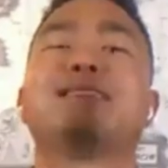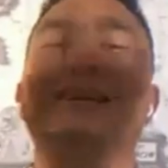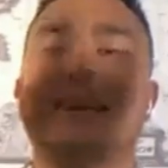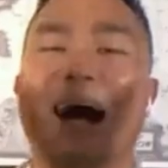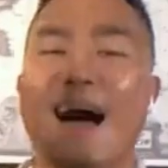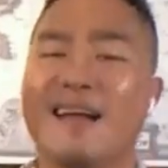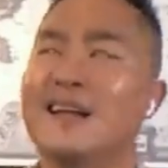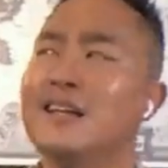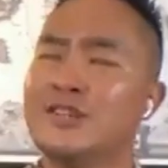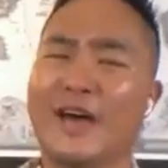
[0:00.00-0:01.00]
to God,
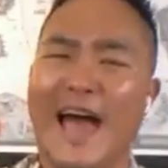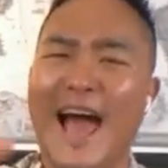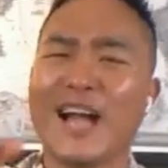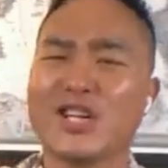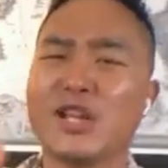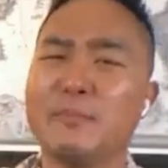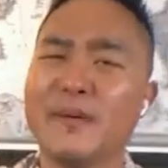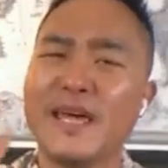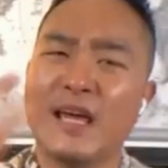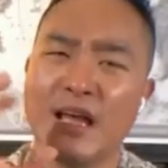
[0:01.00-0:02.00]
to actually
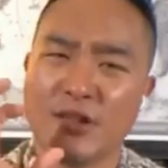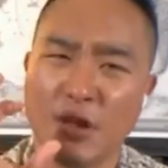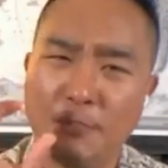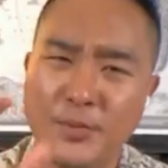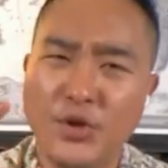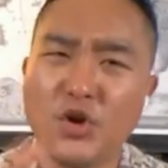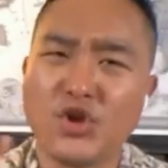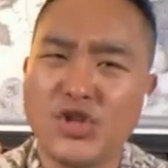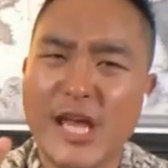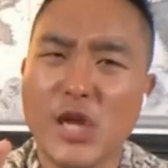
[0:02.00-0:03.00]
be the pure,
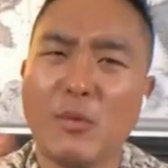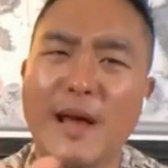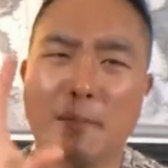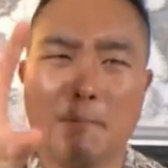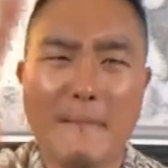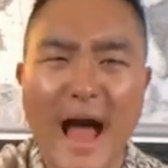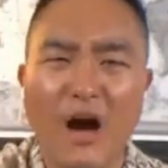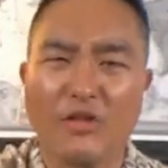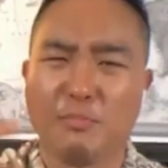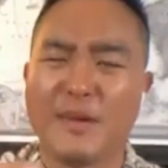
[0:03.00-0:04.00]
genuine
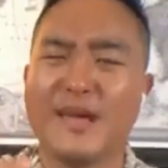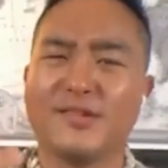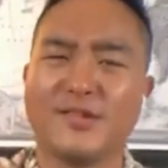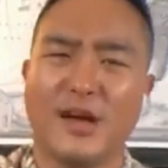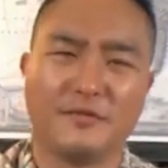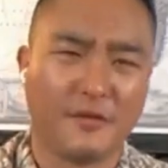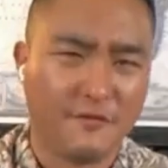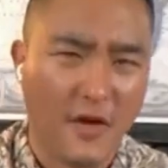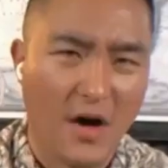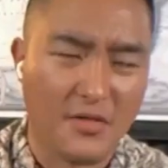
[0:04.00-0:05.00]
mouthpiece of the
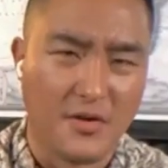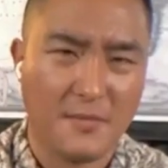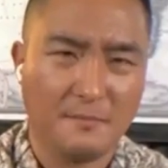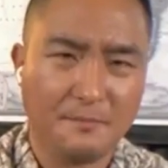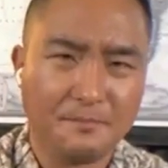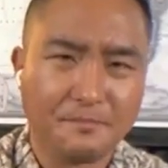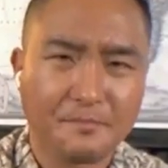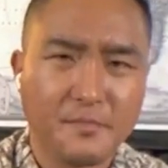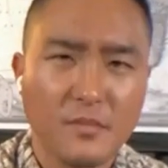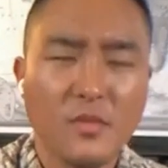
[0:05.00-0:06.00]
Father.
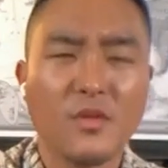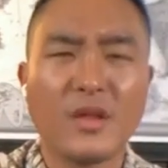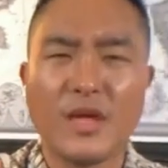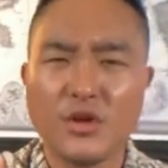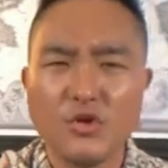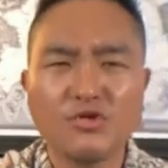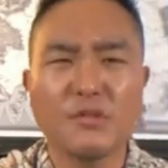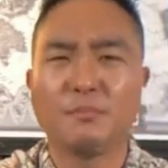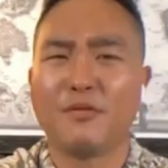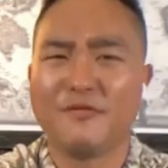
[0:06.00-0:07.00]
They use
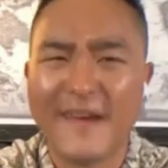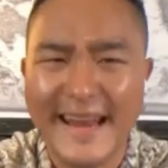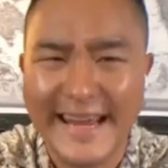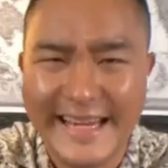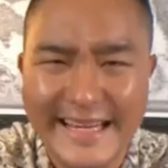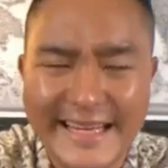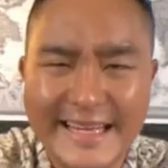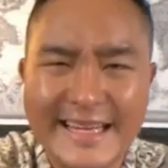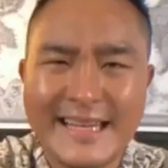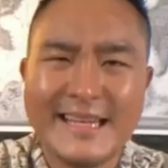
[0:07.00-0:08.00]
the prophetic
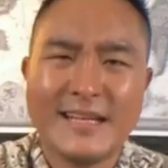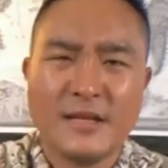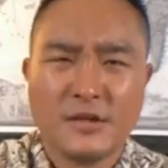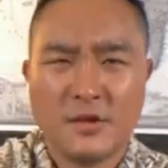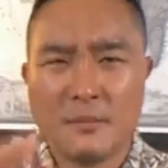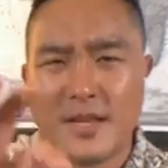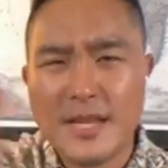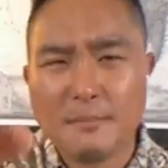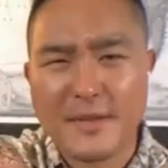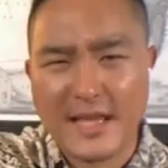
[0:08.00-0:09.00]
to
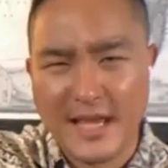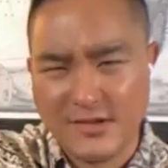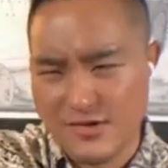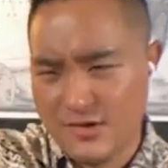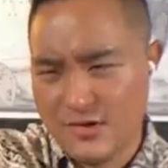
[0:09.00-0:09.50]
manipulate,